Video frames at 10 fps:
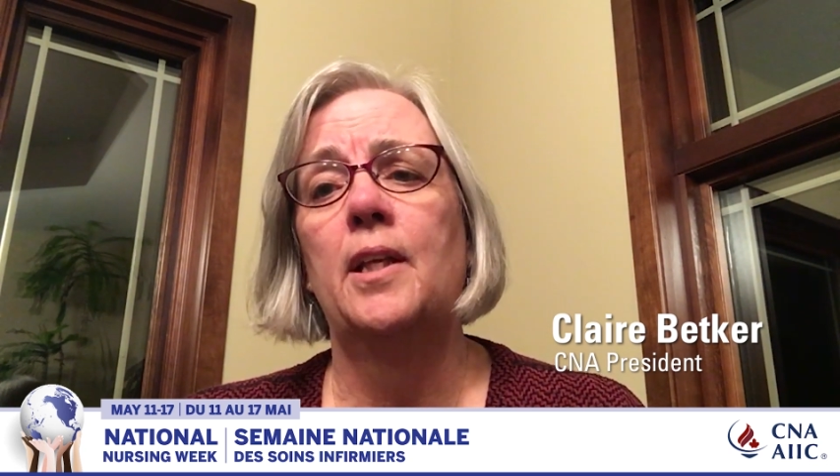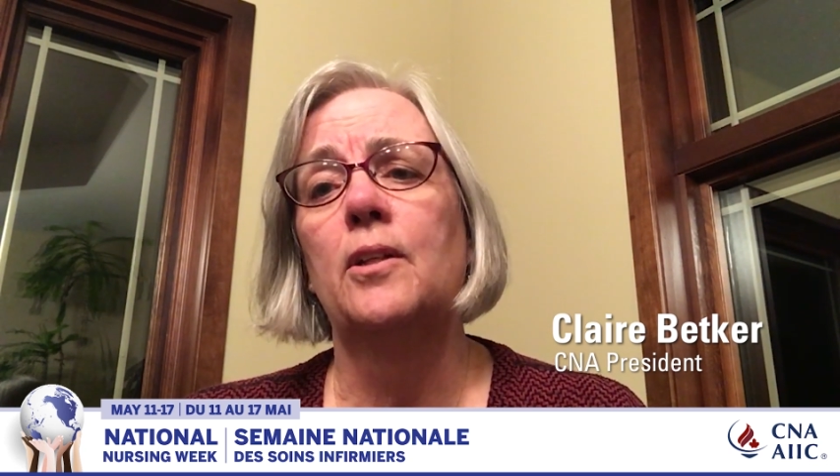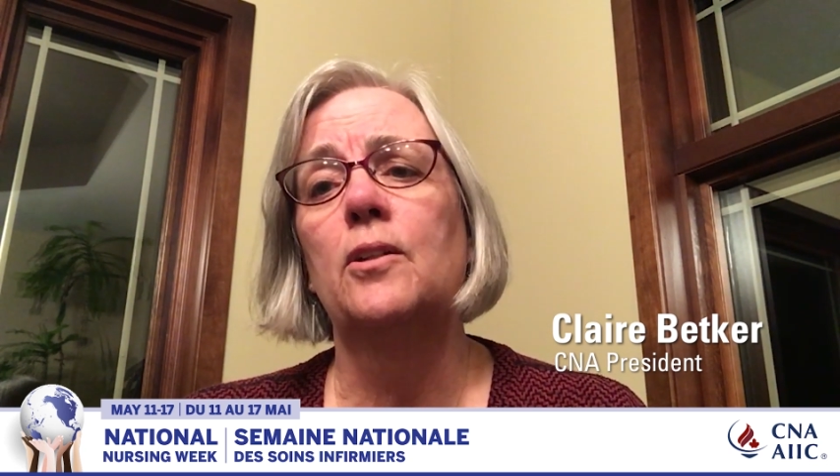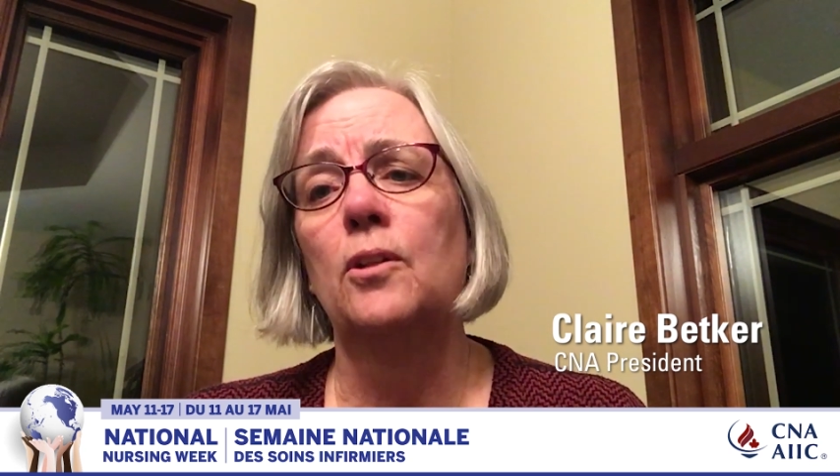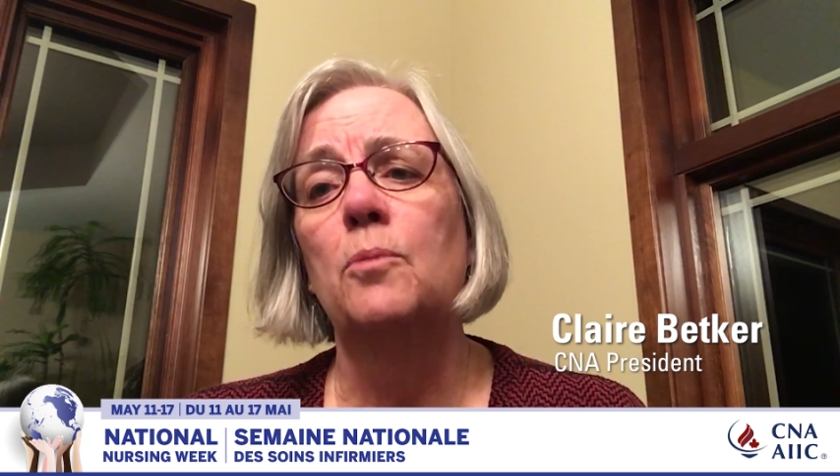and
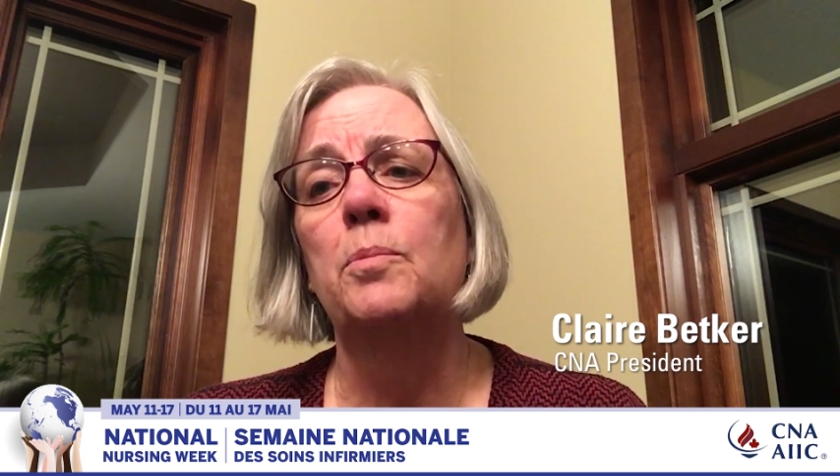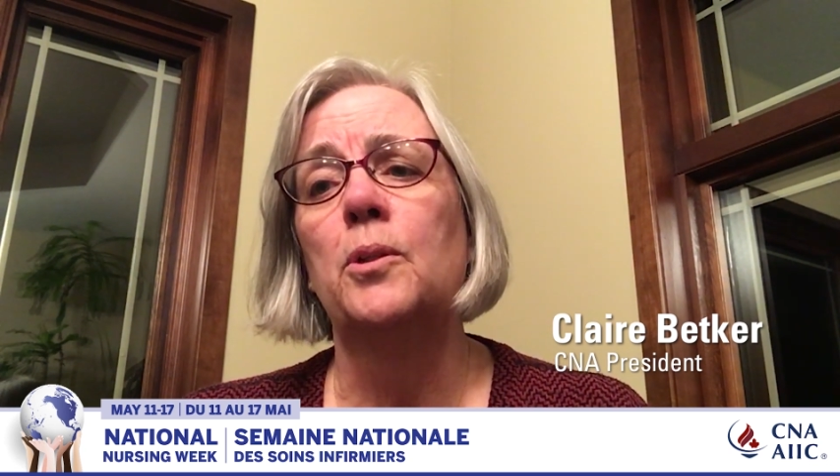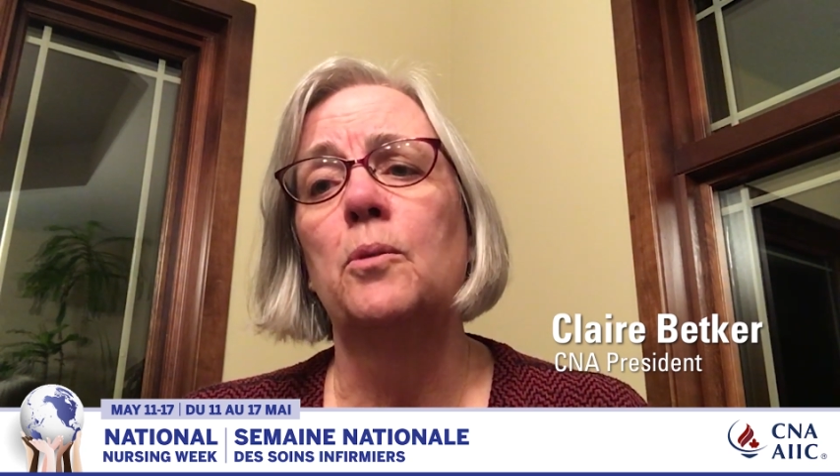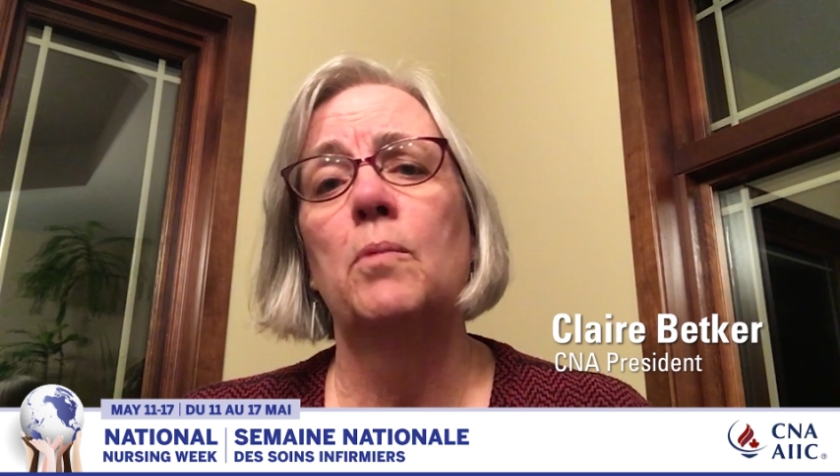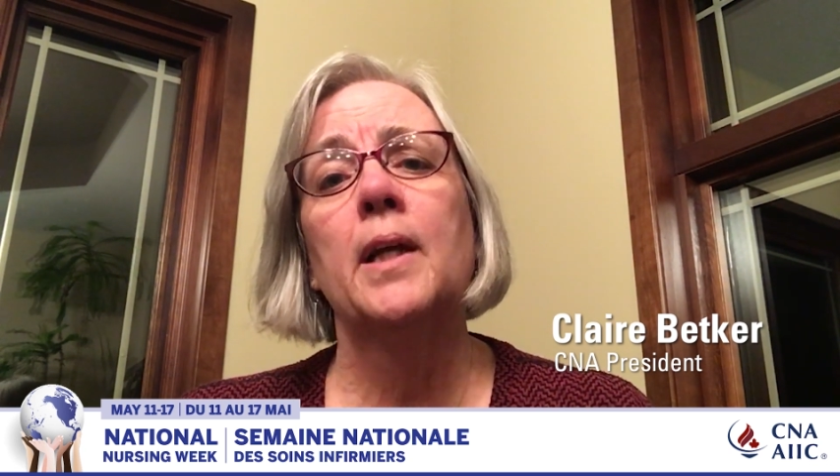the
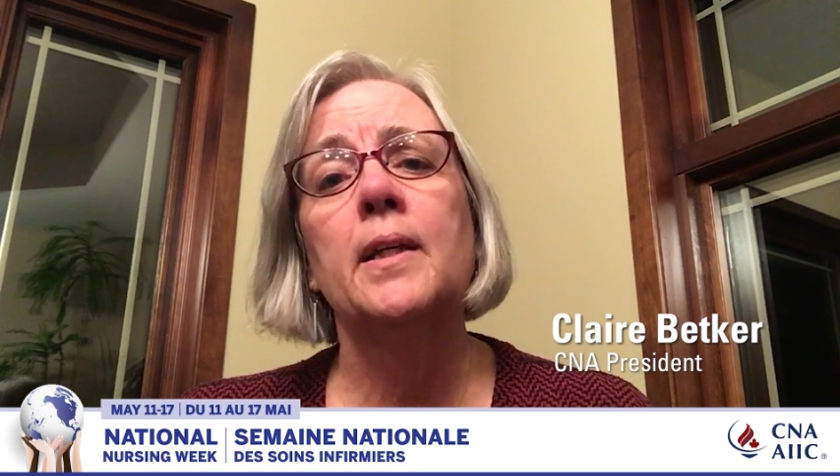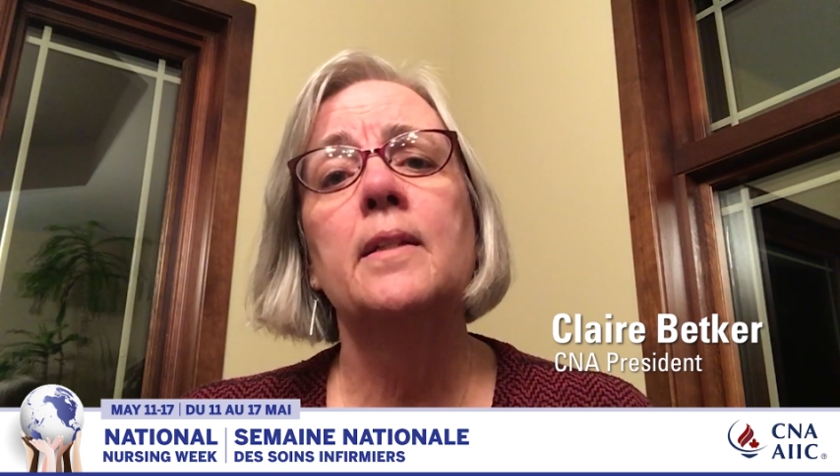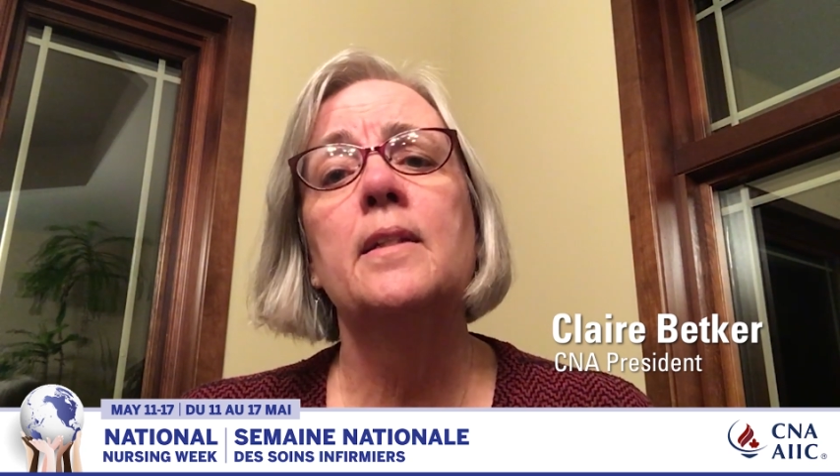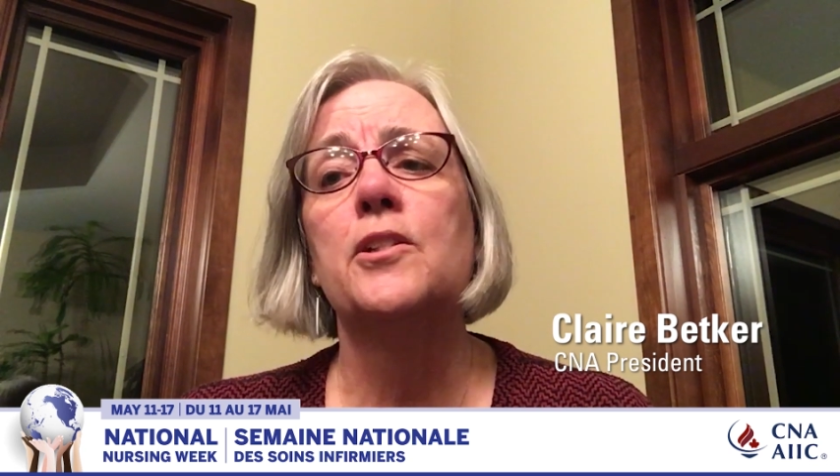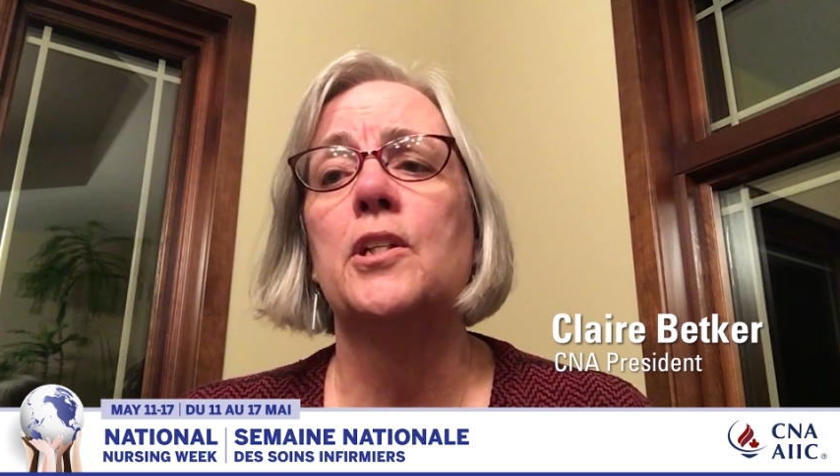global
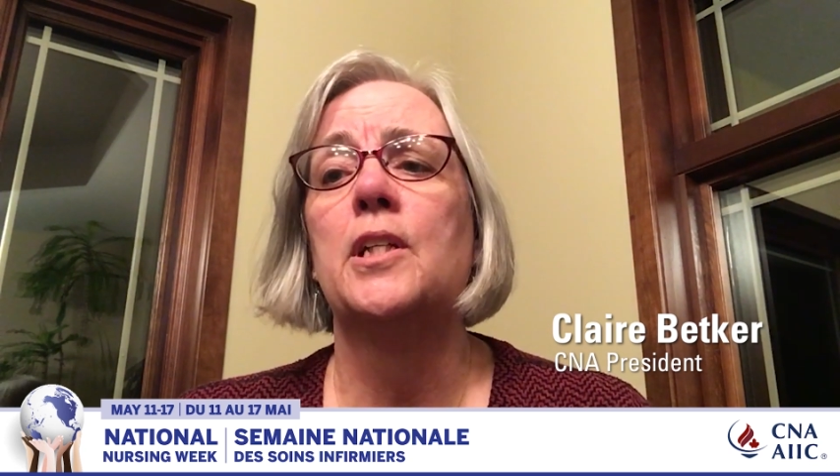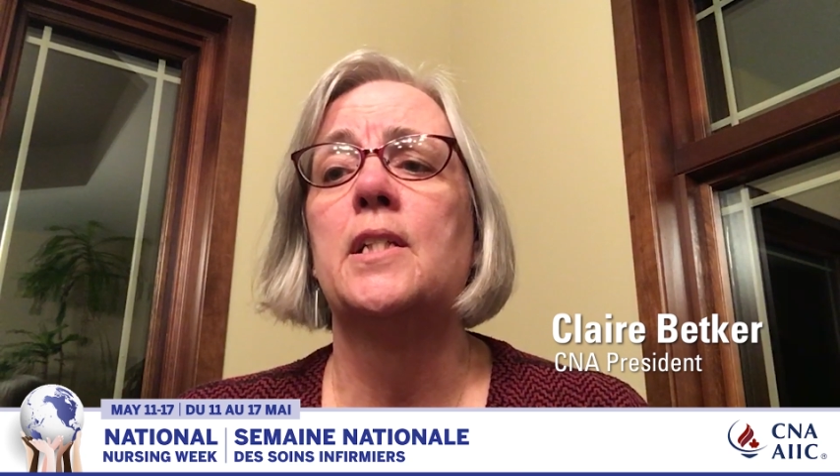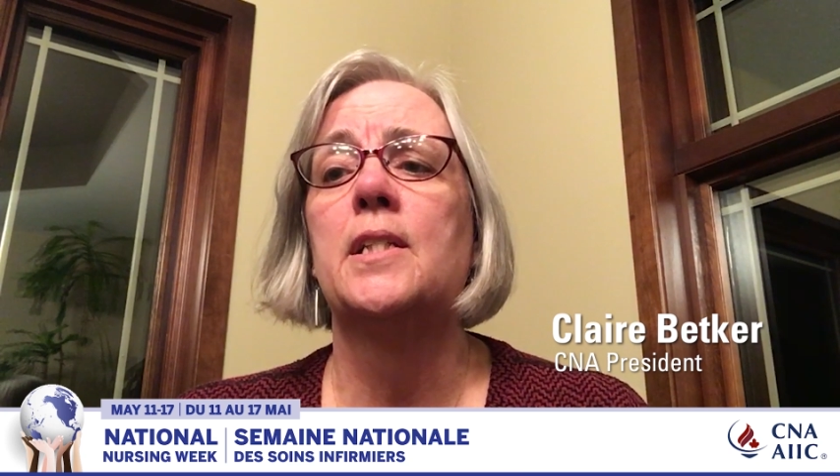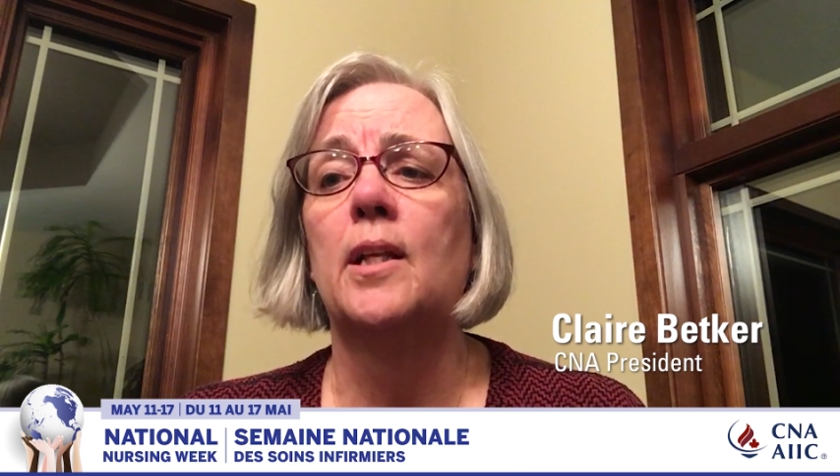recognition and